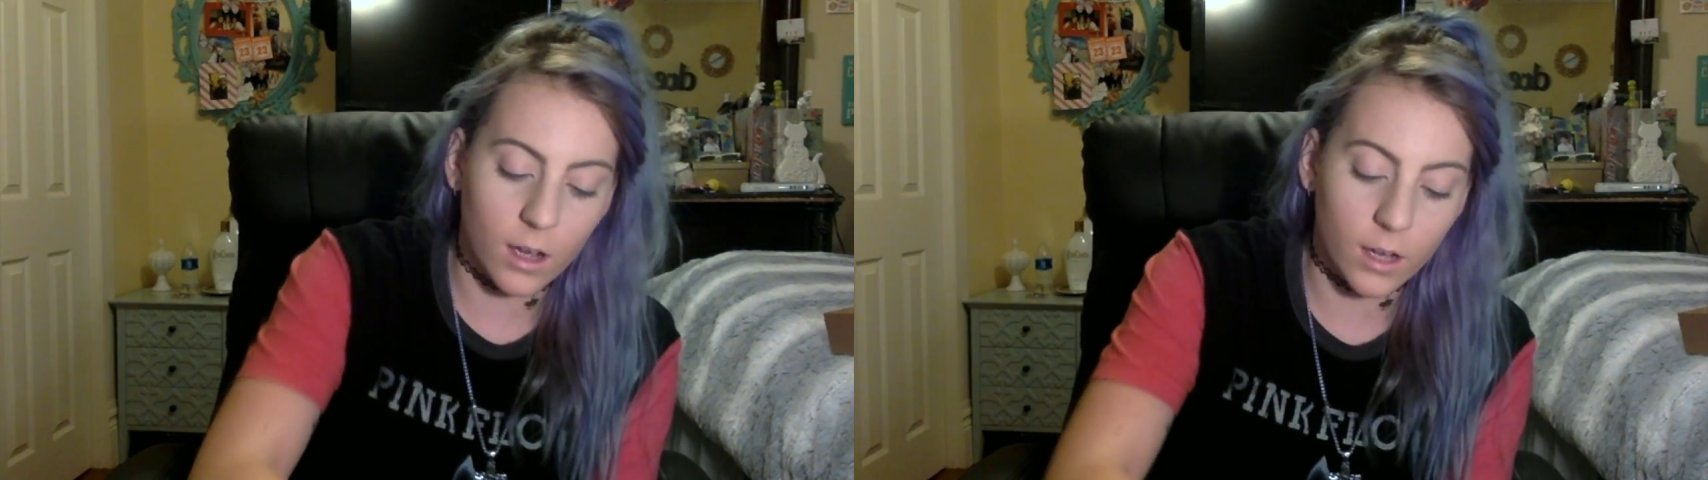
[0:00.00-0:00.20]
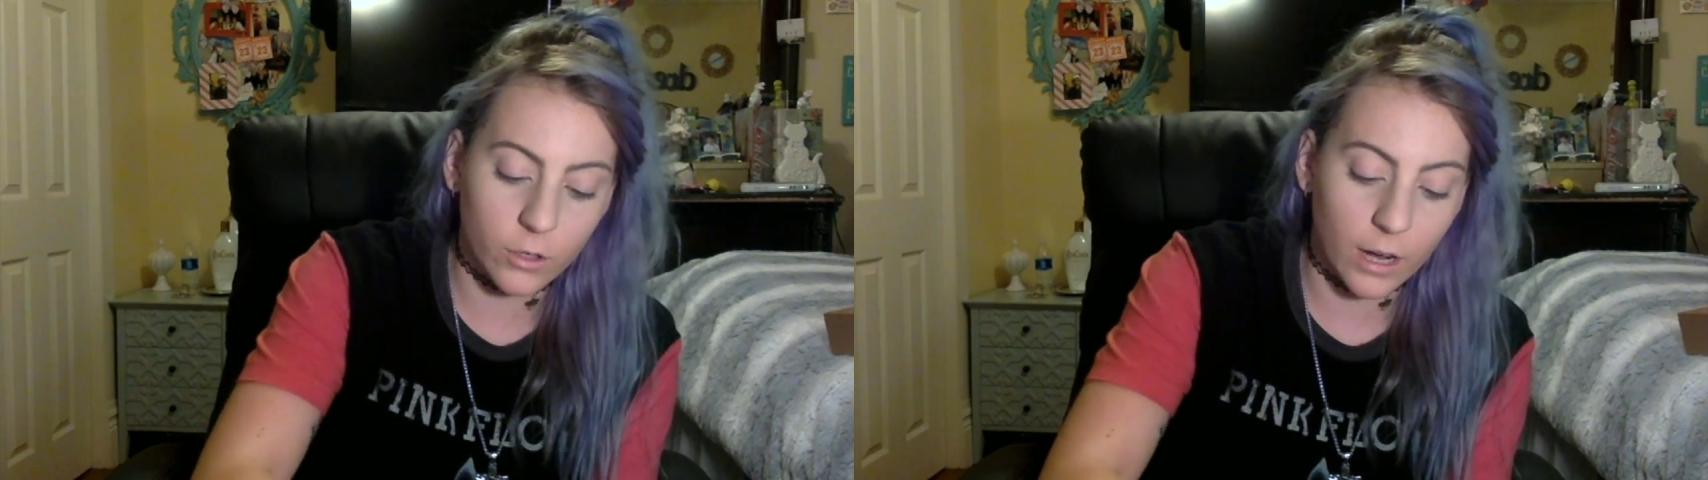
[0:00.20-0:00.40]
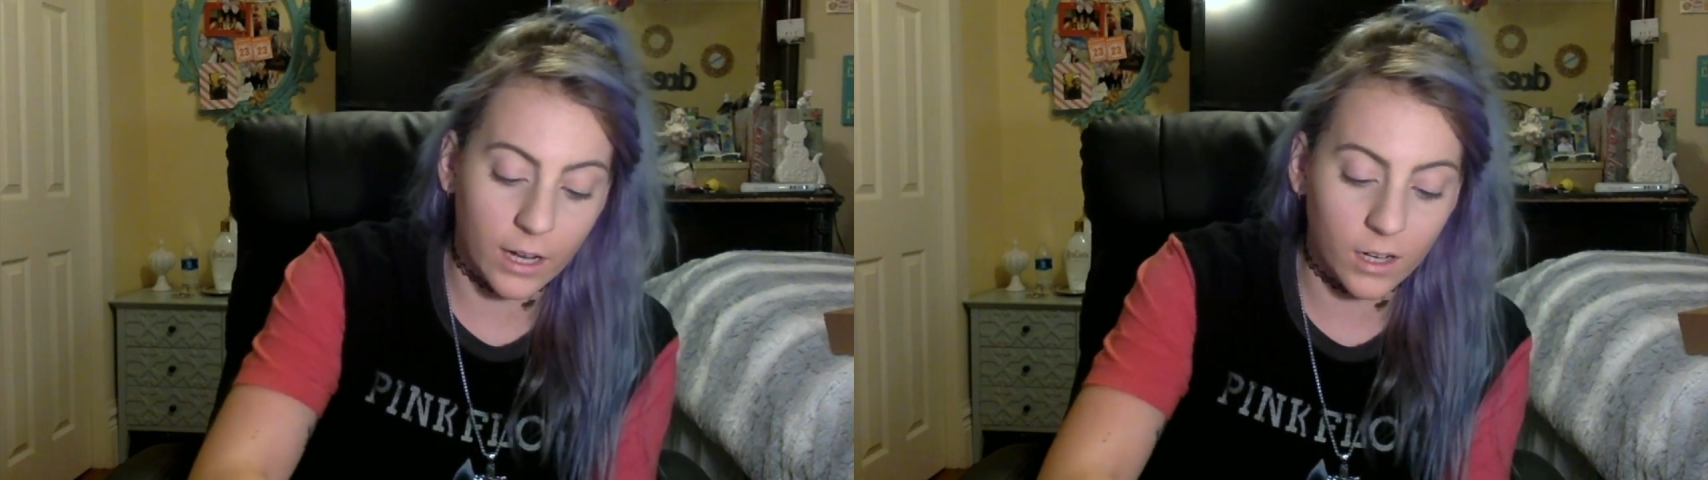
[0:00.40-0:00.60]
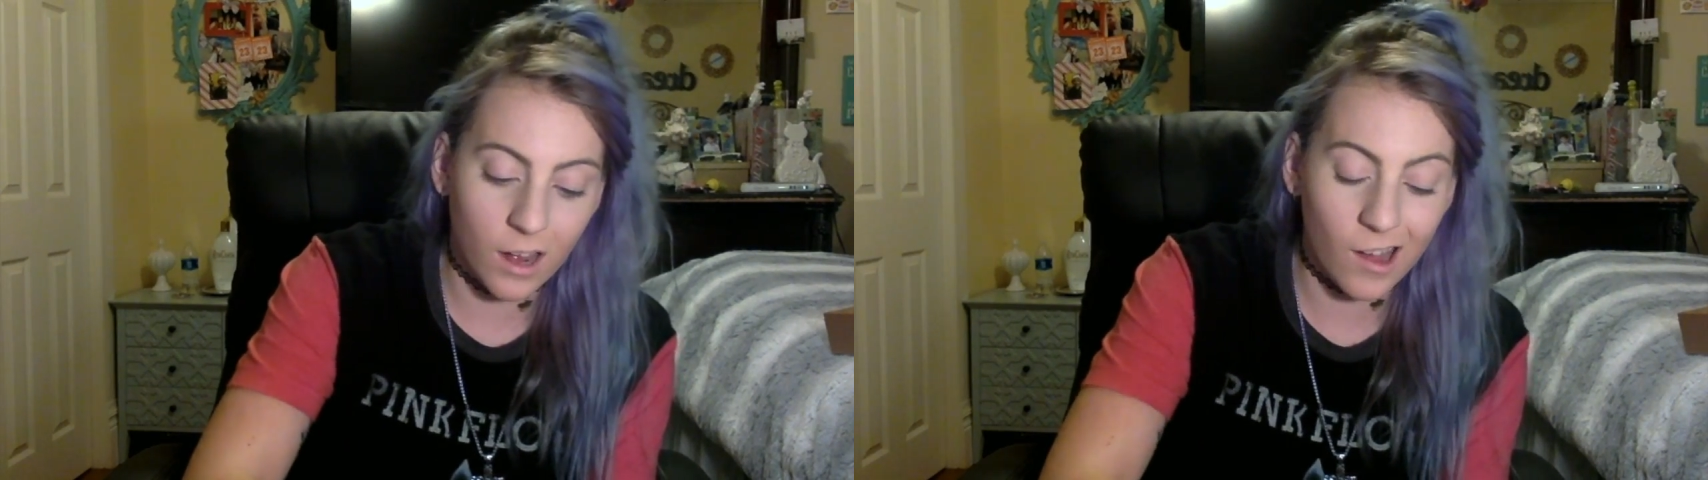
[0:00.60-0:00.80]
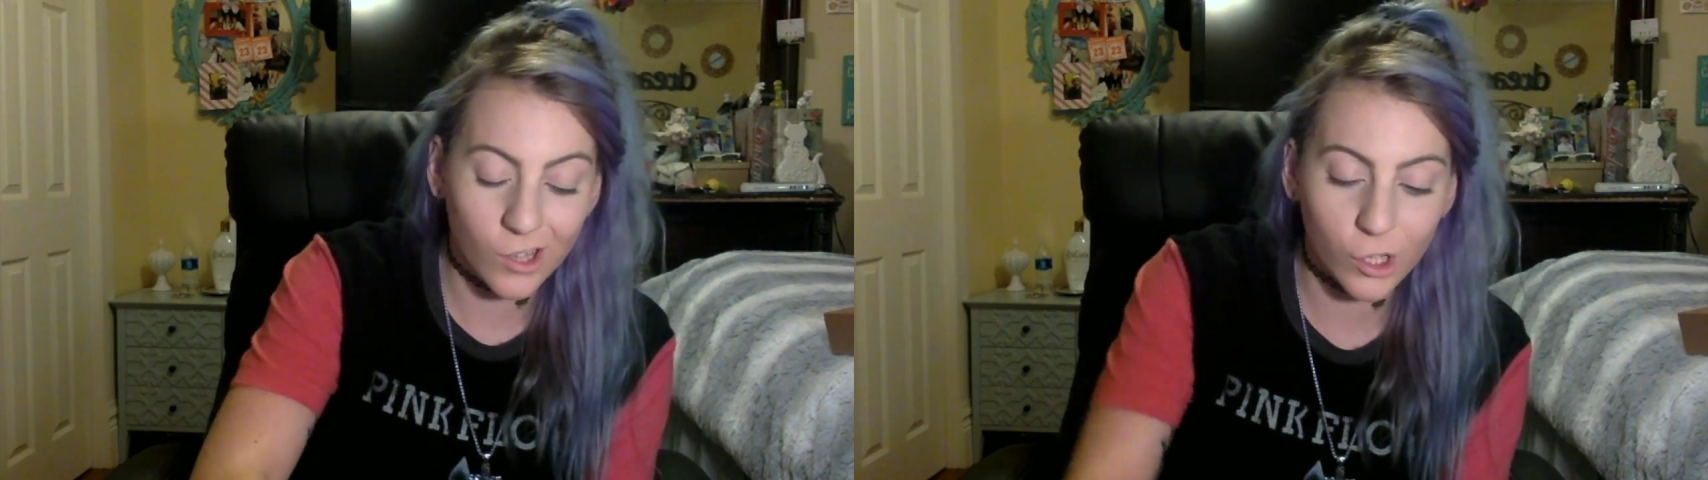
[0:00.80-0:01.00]
under eye
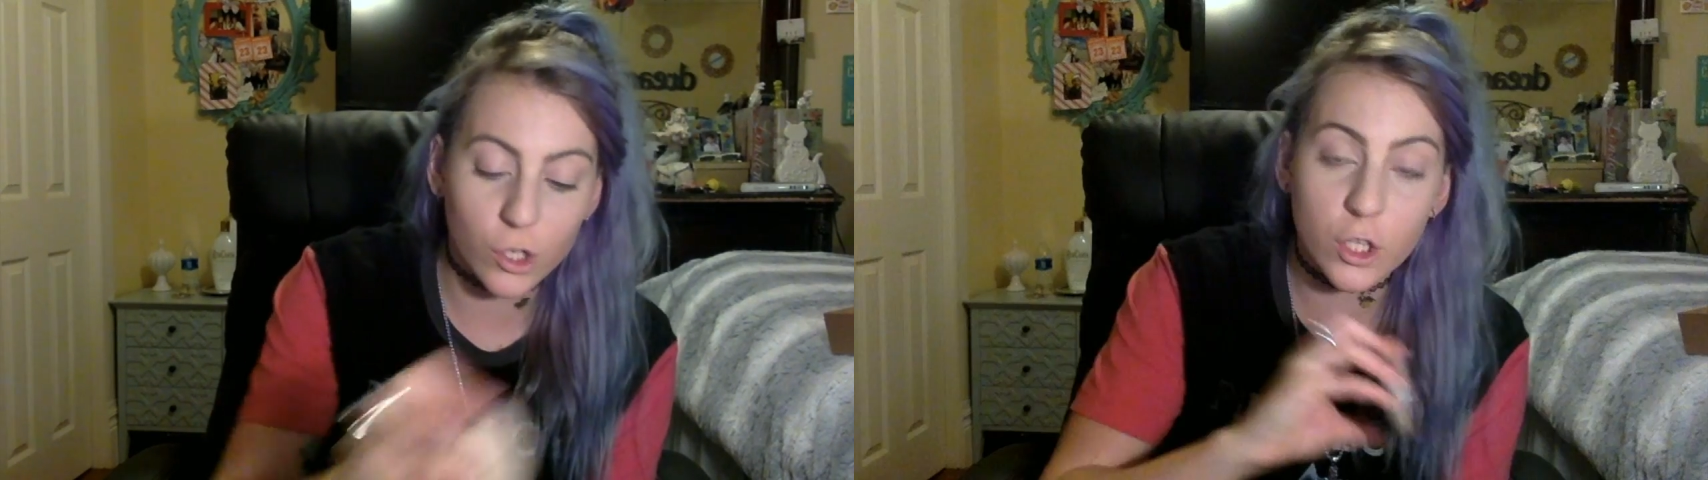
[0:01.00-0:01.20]
color,